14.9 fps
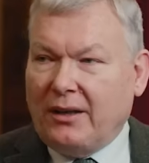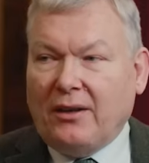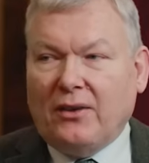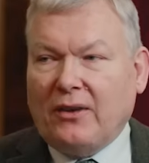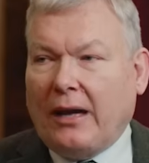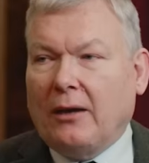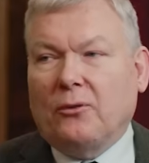in
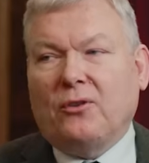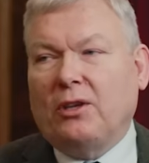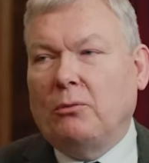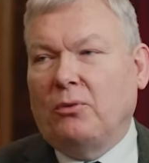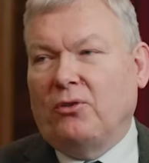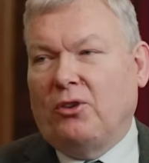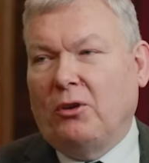his house. He
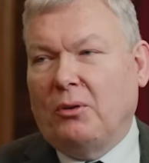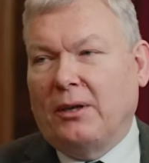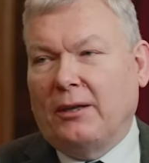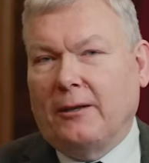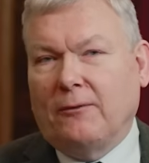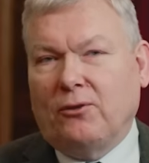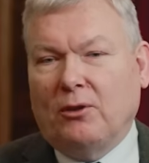was
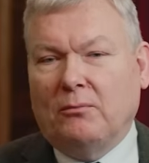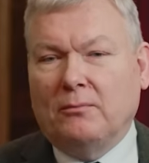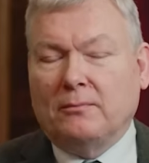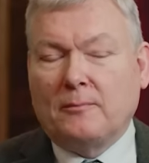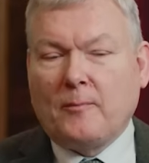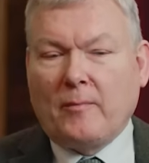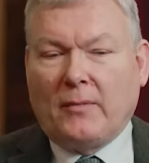doing some
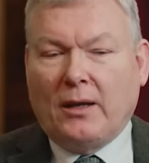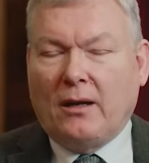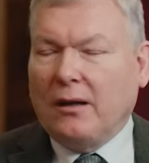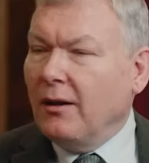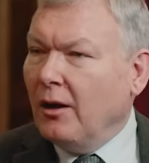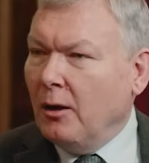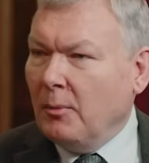
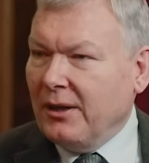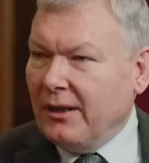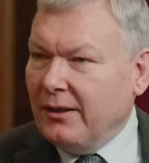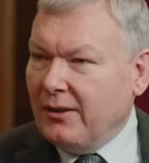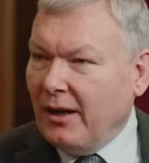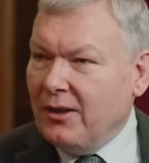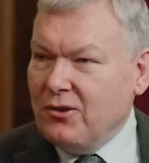alarmingly
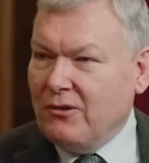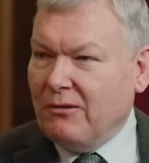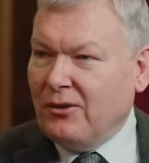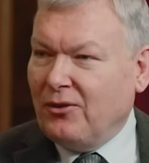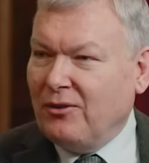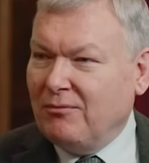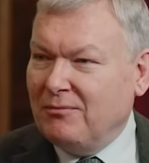
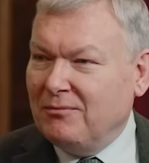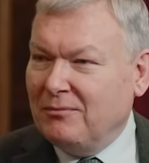dangerous